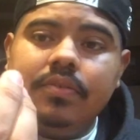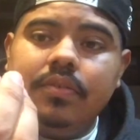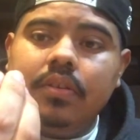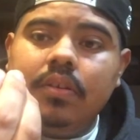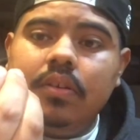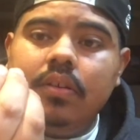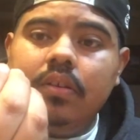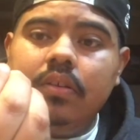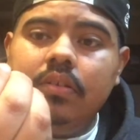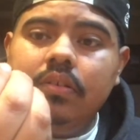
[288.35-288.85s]
are
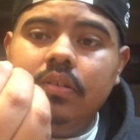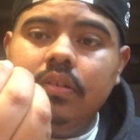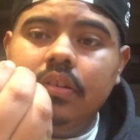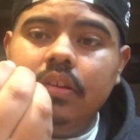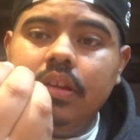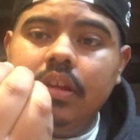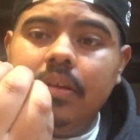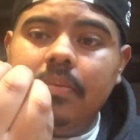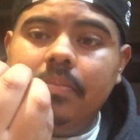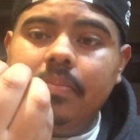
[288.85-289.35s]
all,
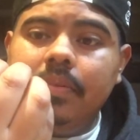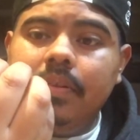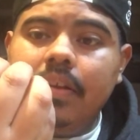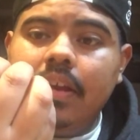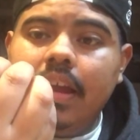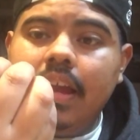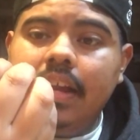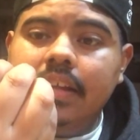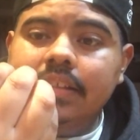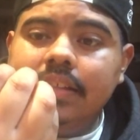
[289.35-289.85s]
yep, they're
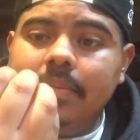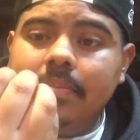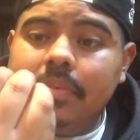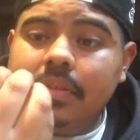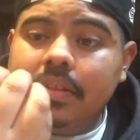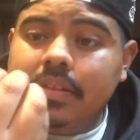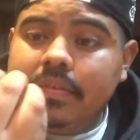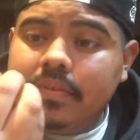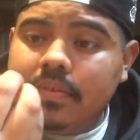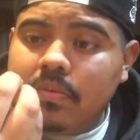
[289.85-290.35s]
hex. I
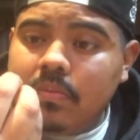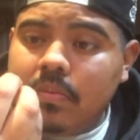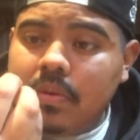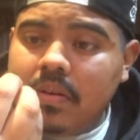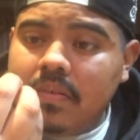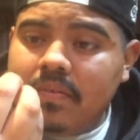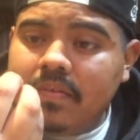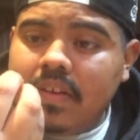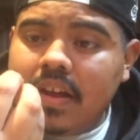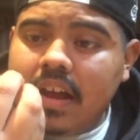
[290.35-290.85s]
believe they're
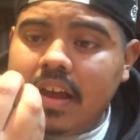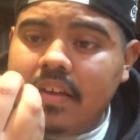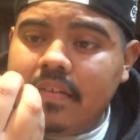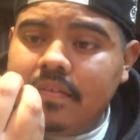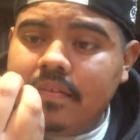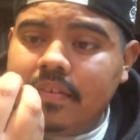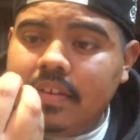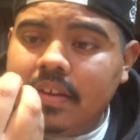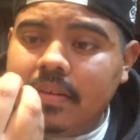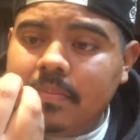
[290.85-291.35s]
one
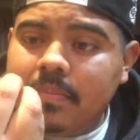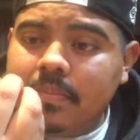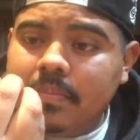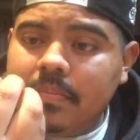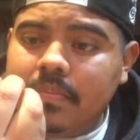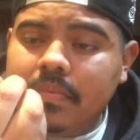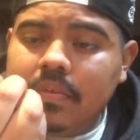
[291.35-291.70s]
five. yep.